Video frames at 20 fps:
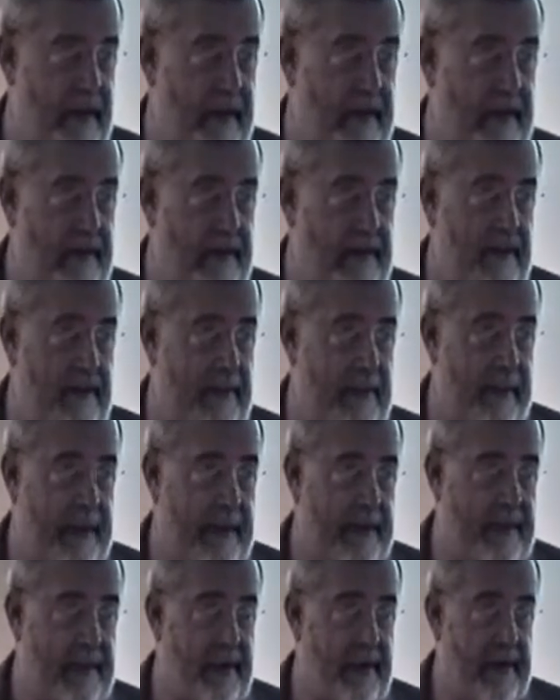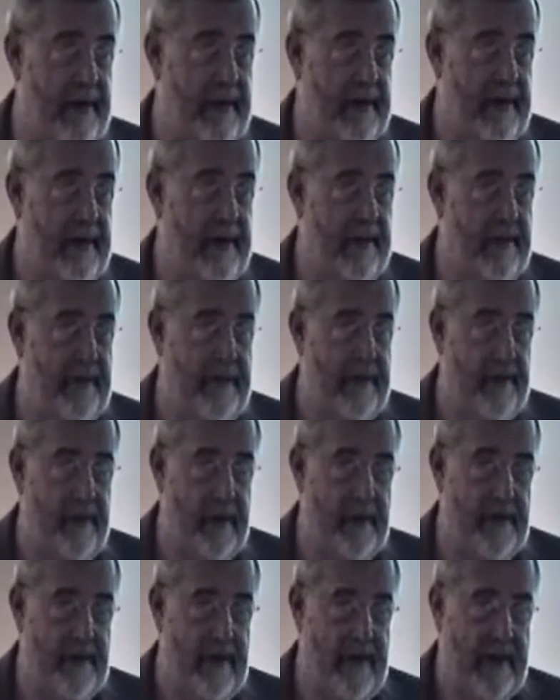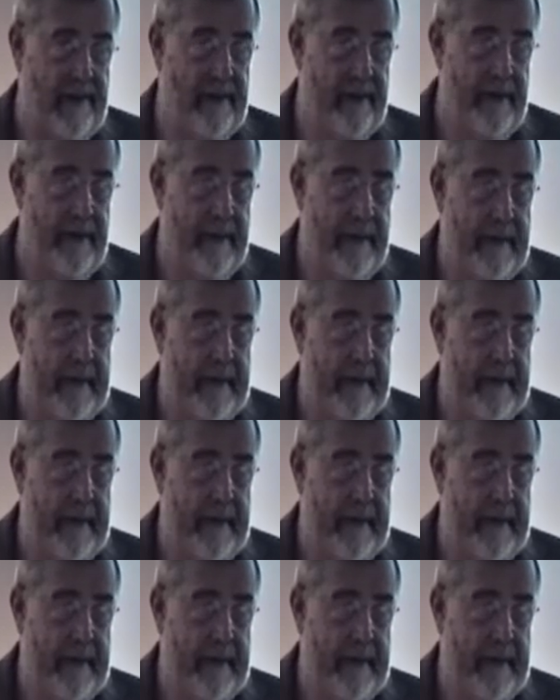a CPAP to every truck driver.